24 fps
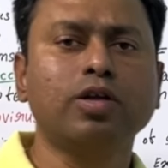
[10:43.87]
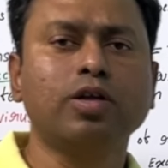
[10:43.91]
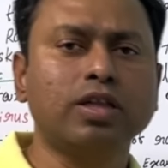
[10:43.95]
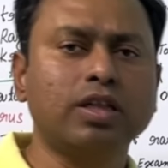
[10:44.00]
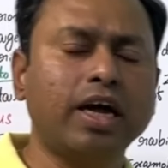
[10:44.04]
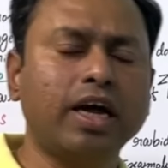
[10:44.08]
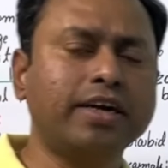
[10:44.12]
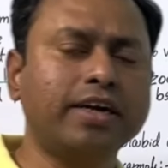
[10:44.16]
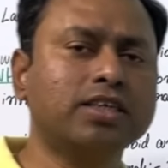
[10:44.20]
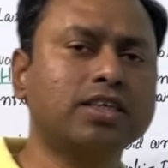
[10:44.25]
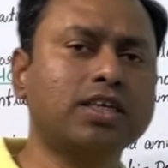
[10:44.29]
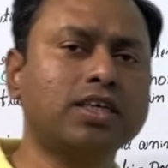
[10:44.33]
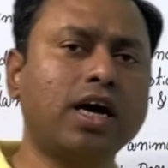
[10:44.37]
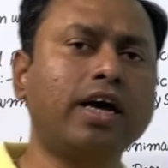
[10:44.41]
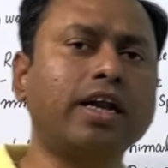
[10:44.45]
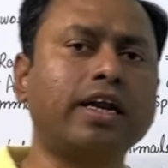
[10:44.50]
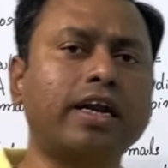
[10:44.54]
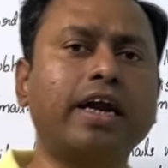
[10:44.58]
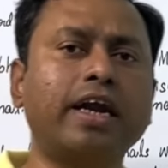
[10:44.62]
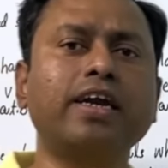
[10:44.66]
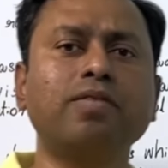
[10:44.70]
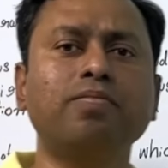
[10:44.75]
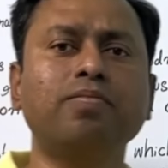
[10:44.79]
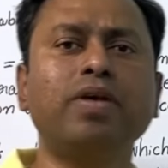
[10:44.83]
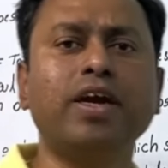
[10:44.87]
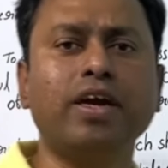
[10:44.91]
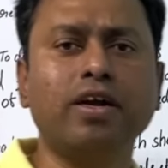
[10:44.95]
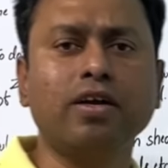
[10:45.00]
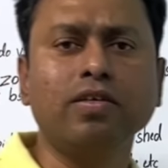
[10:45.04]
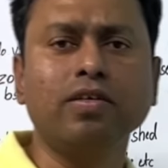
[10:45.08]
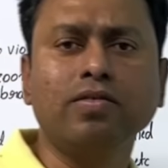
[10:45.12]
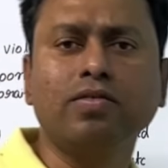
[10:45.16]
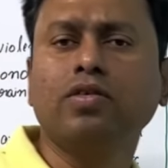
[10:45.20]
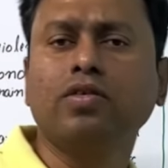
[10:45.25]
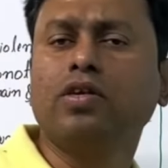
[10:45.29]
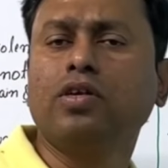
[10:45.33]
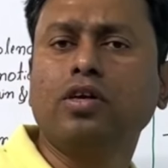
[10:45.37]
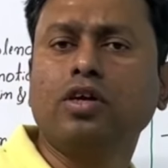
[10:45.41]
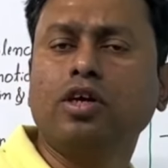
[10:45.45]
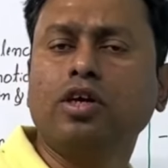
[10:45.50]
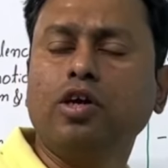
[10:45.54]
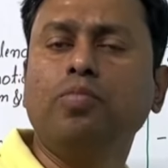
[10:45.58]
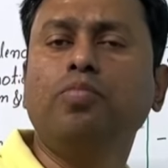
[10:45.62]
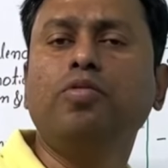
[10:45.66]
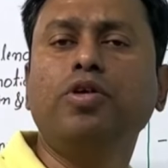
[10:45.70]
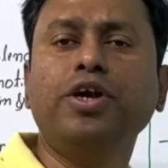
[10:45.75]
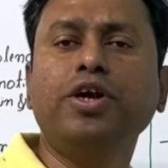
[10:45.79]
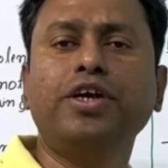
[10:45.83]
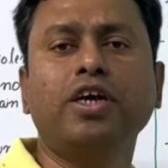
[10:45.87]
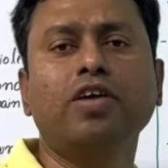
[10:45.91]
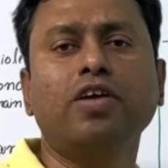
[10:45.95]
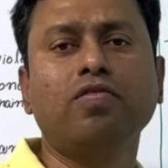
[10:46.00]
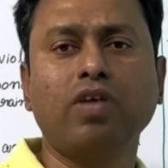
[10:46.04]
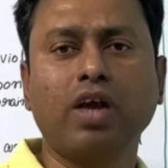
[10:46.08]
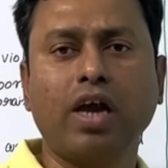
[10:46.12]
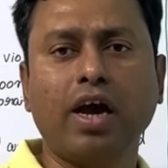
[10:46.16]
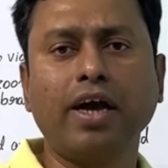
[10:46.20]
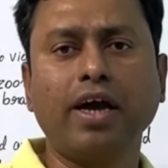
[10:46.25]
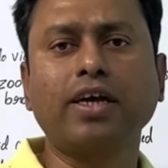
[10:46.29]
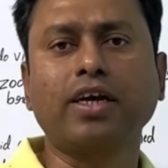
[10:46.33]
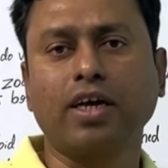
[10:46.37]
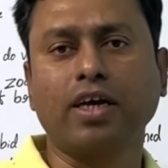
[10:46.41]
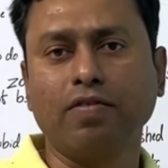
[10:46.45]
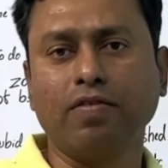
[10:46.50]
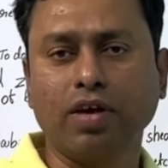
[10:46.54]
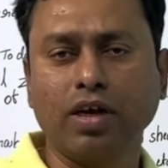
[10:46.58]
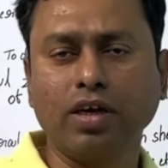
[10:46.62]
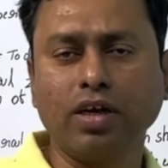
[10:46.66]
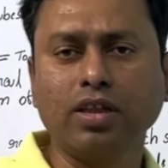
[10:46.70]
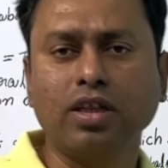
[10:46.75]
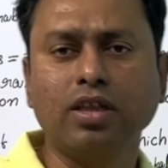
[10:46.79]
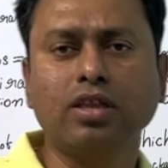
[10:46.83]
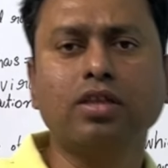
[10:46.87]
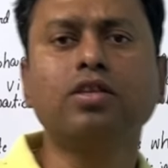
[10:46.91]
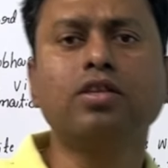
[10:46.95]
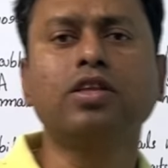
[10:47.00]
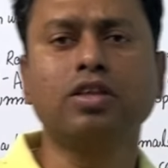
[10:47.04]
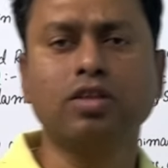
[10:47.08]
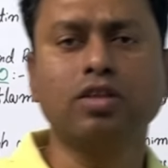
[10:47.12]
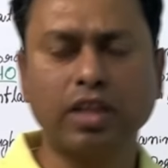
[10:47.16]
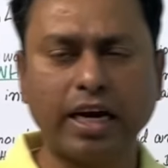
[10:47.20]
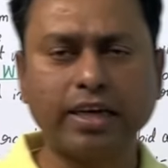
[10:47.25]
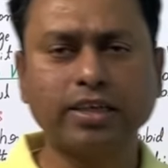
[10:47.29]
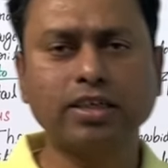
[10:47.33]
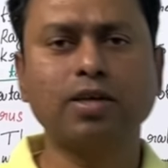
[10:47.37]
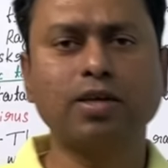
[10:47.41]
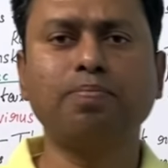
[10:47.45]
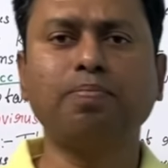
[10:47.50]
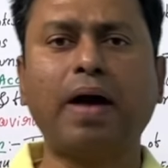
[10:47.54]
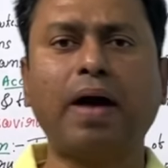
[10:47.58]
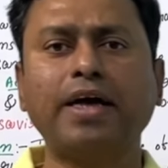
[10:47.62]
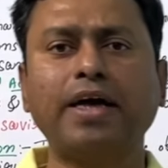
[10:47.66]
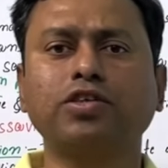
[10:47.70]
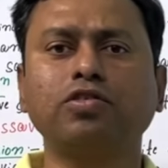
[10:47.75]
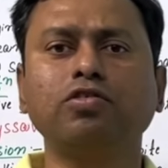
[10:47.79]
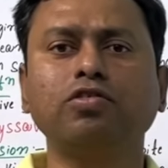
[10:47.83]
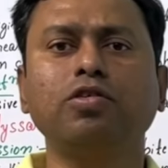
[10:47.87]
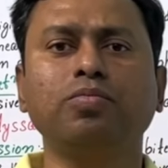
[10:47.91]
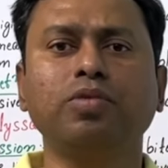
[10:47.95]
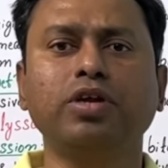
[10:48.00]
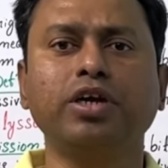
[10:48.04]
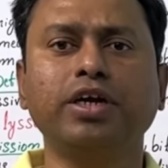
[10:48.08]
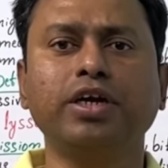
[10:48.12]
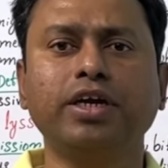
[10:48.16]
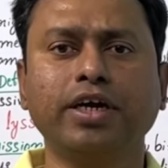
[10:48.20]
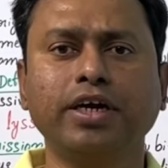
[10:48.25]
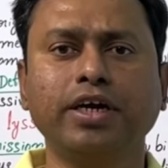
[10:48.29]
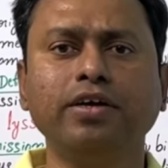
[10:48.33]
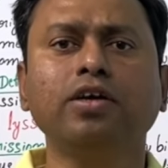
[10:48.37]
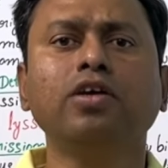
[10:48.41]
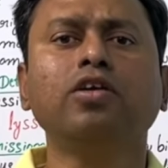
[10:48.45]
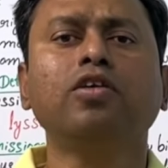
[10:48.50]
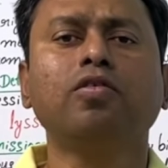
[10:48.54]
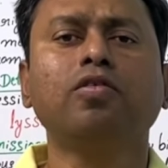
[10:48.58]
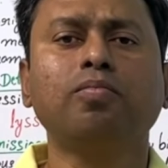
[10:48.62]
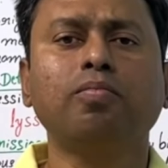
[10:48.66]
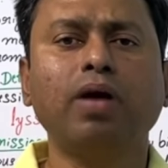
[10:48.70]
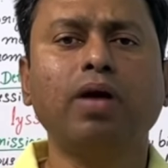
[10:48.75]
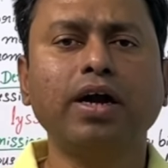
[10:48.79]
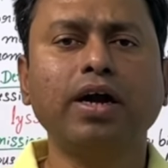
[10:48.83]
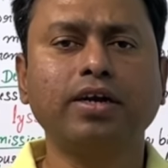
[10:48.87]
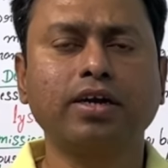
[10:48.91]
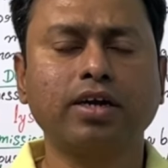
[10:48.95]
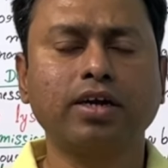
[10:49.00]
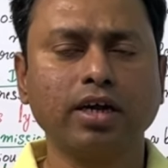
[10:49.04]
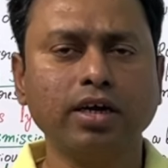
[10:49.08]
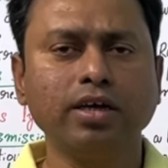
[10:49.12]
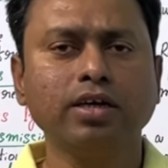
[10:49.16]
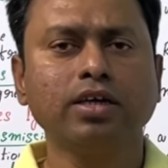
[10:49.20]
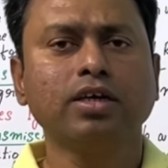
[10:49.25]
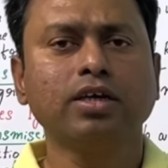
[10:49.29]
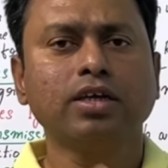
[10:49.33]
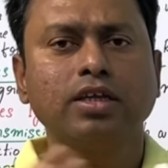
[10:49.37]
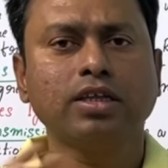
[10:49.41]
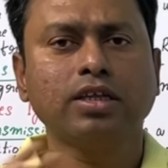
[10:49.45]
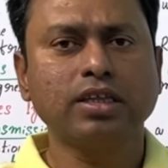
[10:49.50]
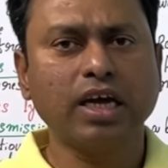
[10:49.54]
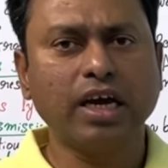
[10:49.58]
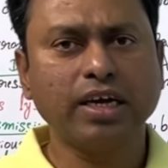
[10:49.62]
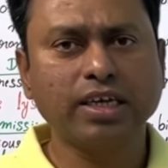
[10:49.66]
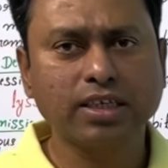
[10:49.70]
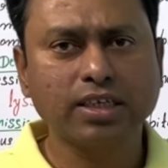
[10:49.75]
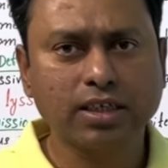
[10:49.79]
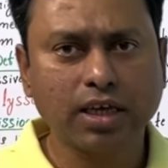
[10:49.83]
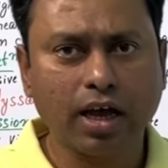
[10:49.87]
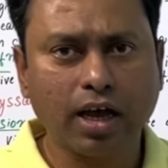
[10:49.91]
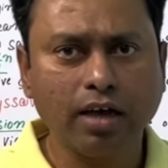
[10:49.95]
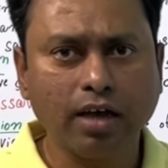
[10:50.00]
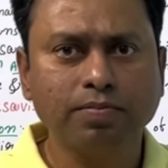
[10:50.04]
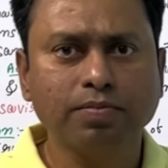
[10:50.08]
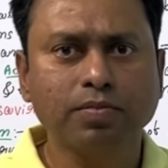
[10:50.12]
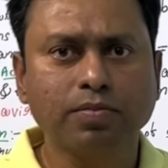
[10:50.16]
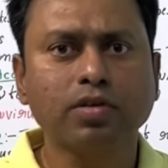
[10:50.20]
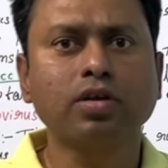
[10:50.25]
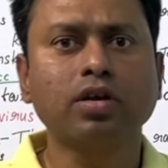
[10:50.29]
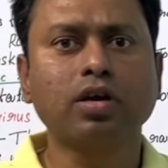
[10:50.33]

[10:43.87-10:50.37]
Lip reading: That is the ready-made immunity we are giving. That is a passive immunity, but that is a